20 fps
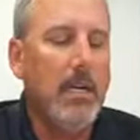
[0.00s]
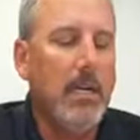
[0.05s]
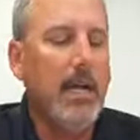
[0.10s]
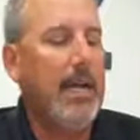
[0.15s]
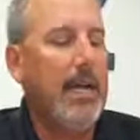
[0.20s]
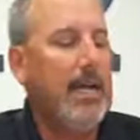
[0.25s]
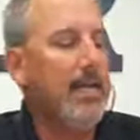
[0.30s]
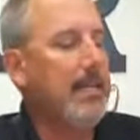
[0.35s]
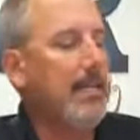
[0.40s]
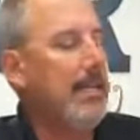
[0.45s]

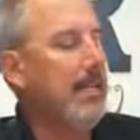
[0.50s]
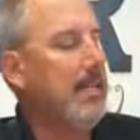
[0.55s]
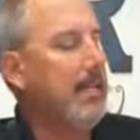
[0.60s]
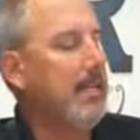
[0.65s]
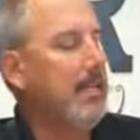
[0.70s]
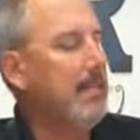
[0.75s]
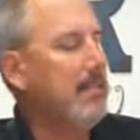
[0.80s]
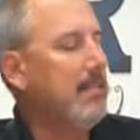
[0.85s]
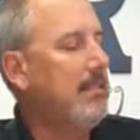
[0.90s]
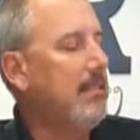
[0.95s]
And
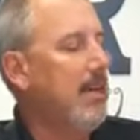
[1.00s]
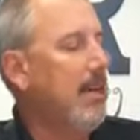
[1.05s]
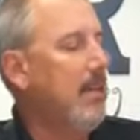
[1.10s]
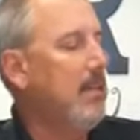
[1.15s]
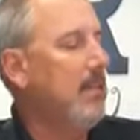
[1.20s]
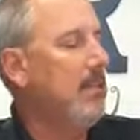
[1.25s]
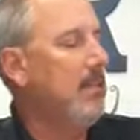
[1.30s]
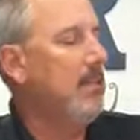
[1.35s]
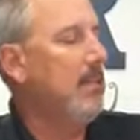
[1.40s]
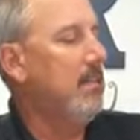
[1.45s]
the
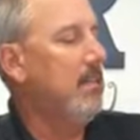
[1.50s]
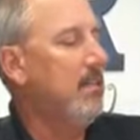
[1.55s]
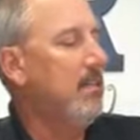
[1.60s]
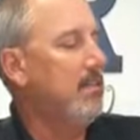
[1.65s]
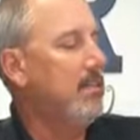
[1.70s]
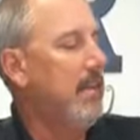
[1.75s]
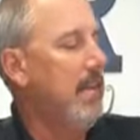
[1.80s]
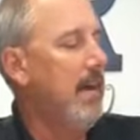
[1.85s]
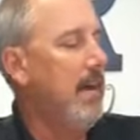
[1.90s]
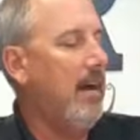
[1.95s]
seller,
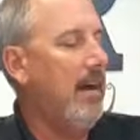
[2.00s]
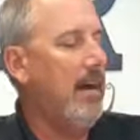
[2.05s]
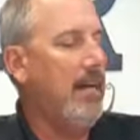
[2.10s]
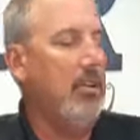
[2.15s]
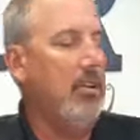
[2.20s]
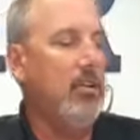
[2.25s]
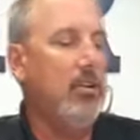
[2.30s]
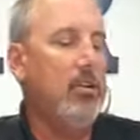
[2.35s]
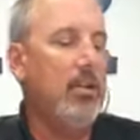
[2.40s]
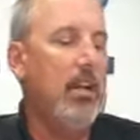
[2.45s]
there's now a
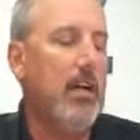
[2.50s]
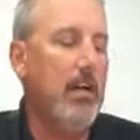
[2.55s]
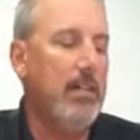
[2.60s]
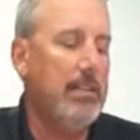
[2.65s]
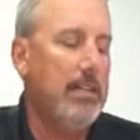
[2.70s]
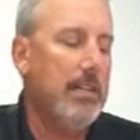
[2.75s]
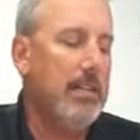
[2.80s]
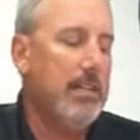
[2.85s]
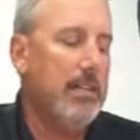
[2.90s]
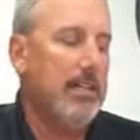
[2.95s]
new
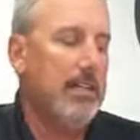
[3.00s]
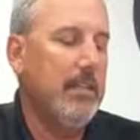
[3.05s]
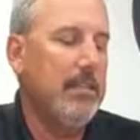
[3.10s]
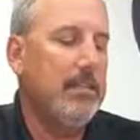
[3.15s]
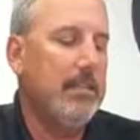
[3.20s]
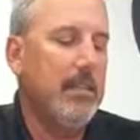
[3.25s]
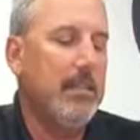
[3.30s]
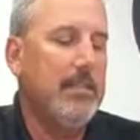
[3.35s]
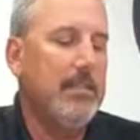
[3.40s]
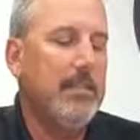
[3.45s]
clause in here that
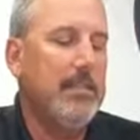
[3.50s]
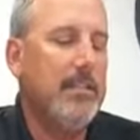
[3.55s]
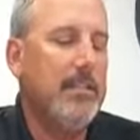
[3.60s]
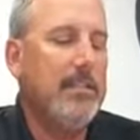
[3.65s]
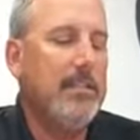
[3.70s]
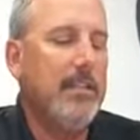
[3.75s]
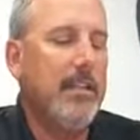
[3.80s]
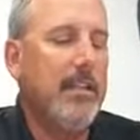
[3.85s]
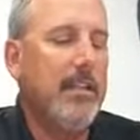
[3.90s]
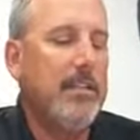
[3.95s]
says the
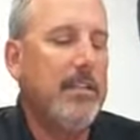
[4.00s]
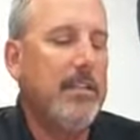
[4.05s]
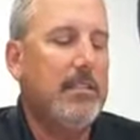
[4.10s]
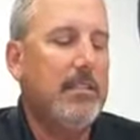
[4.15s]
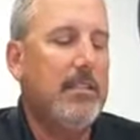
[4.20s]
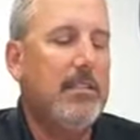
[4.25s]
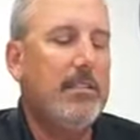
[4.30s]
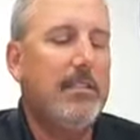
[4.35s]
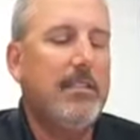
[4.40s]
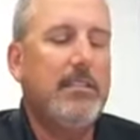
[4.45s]
seller
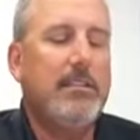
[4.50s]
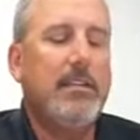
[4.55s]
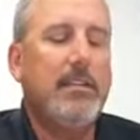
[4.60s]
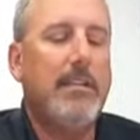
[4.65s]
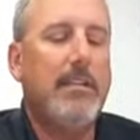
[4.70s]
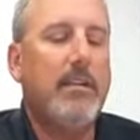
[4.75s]
assistance and